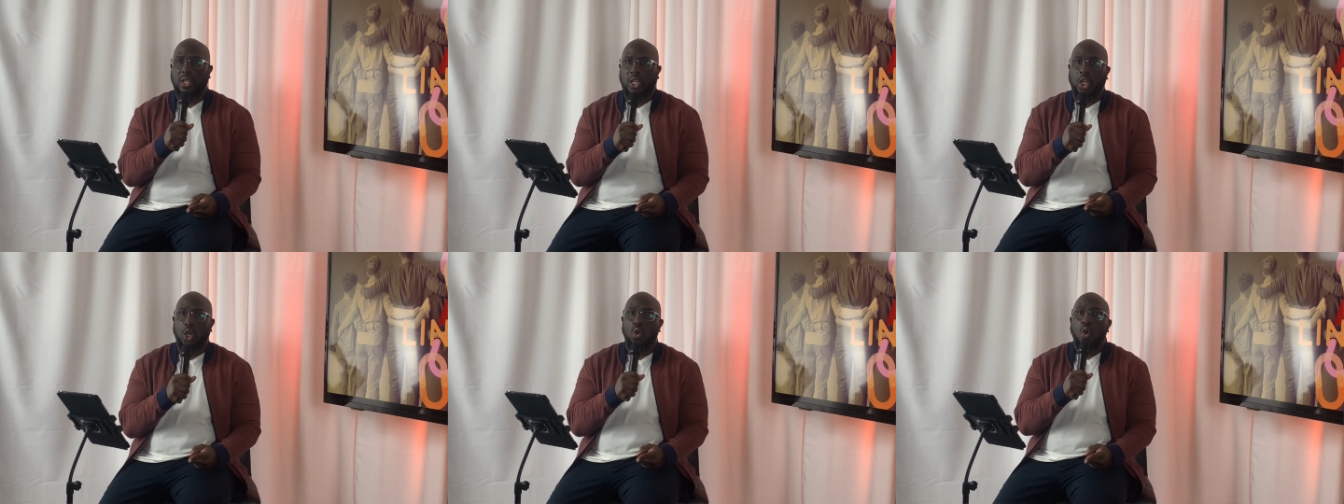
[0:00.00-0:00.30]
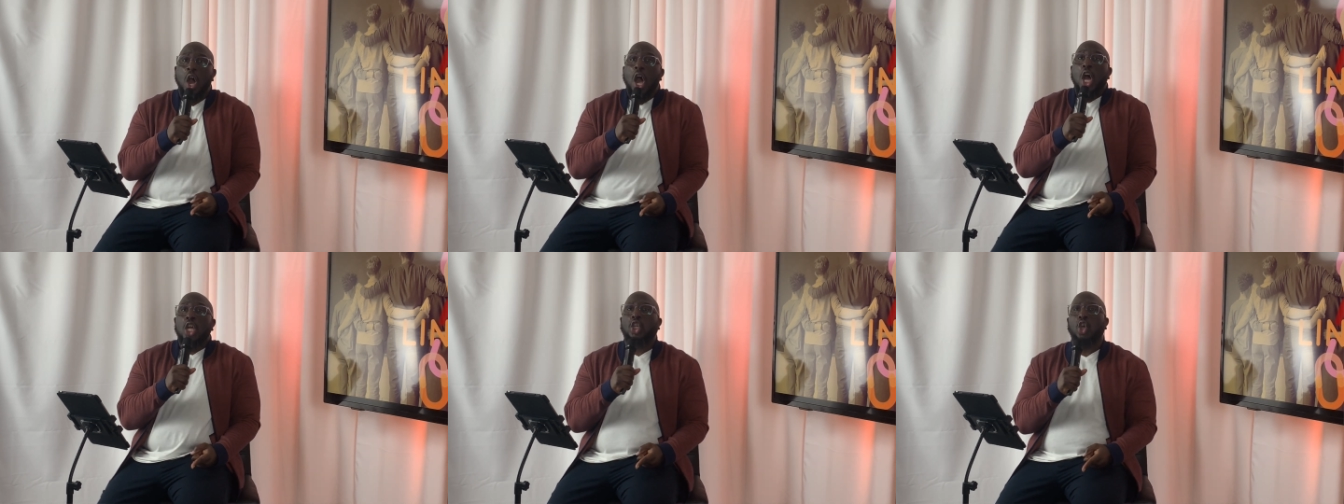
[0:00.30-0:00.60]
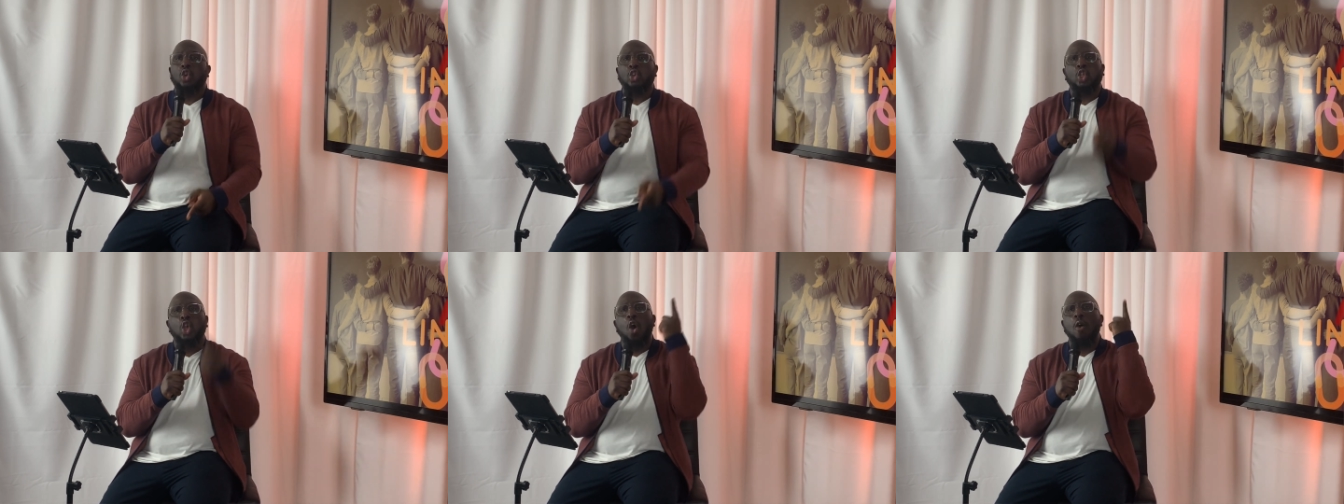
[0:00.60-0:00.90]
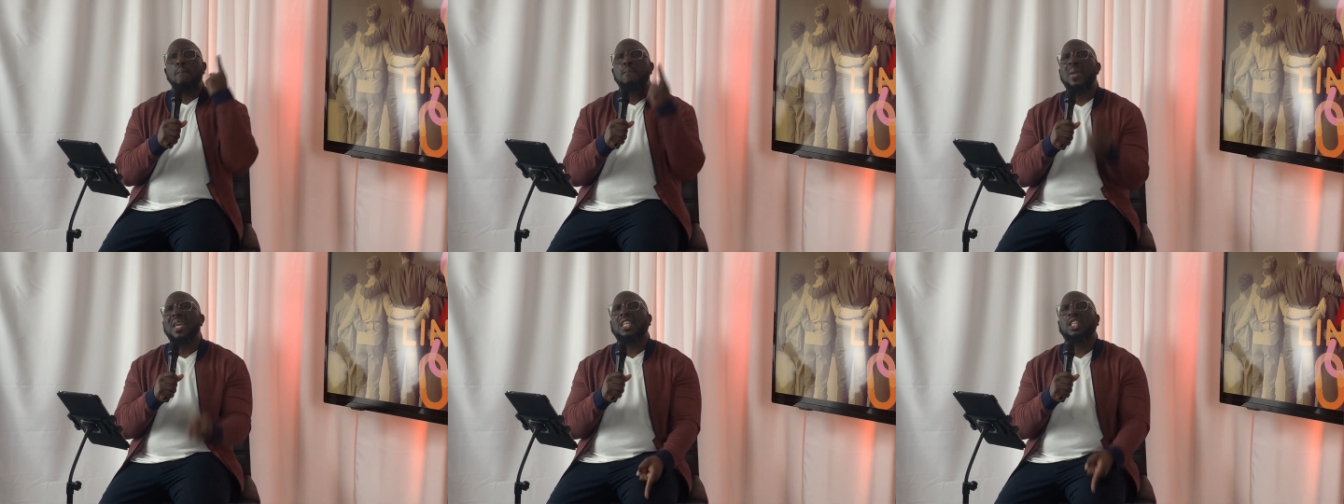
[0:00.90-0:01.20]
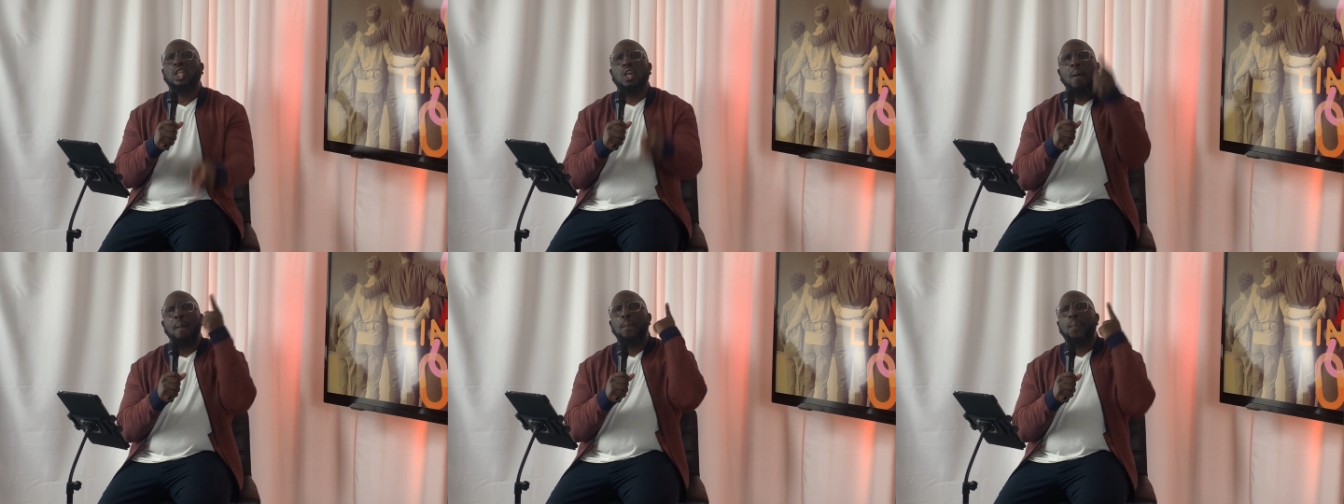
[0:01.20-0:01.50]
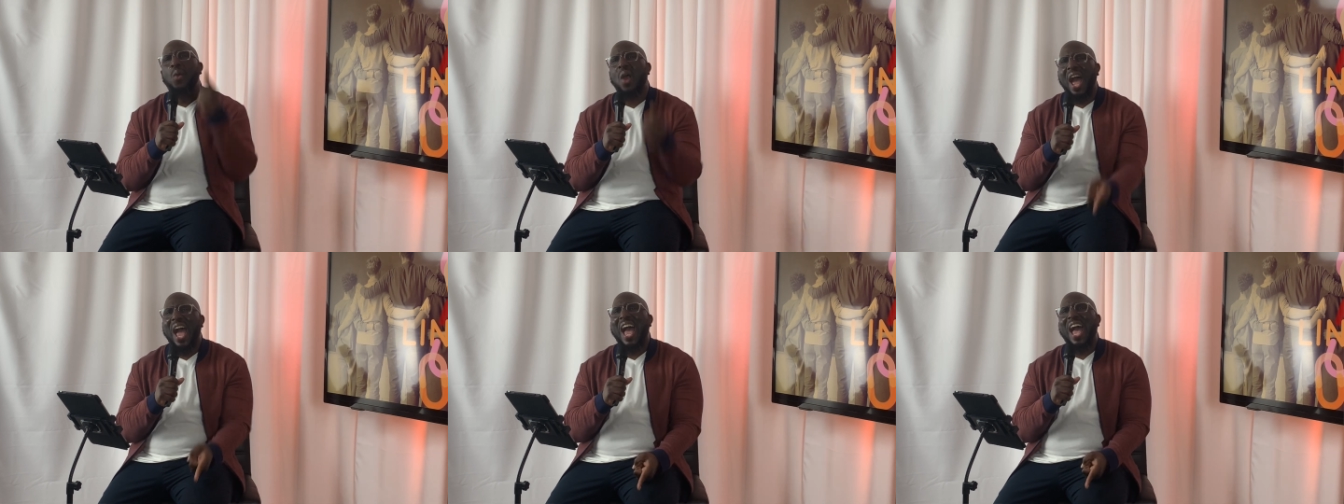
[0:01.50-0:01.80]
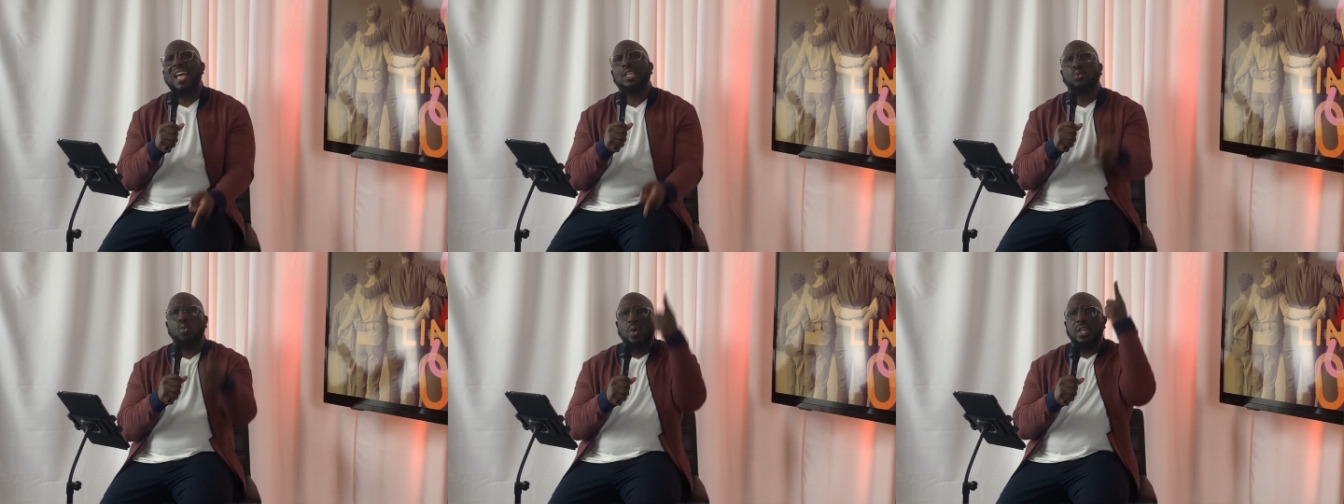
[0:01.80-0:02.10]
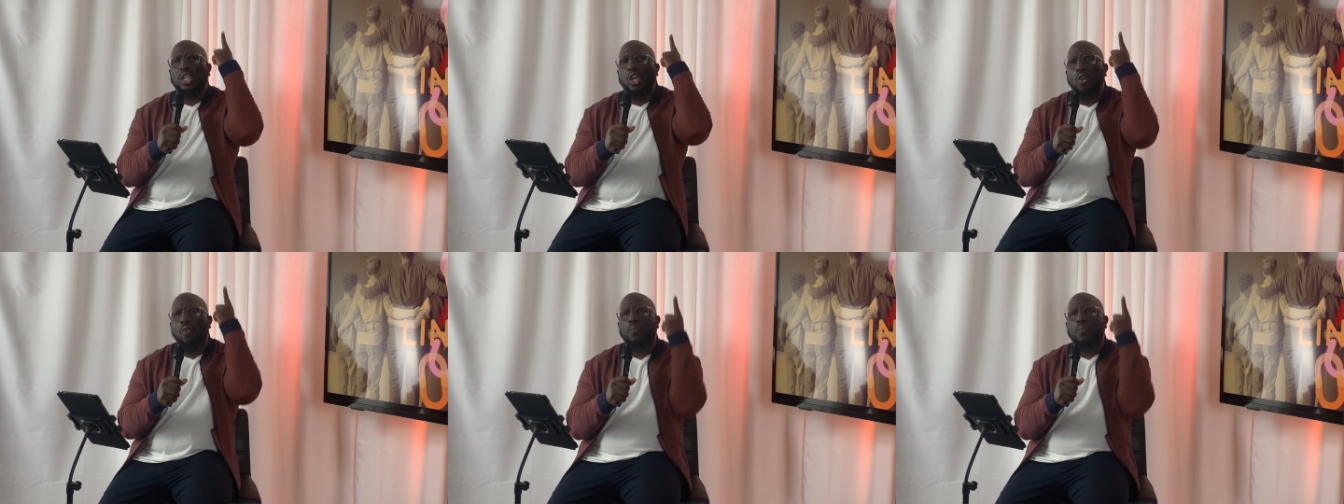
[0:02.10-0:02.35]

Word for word: with you. So don't be surprised when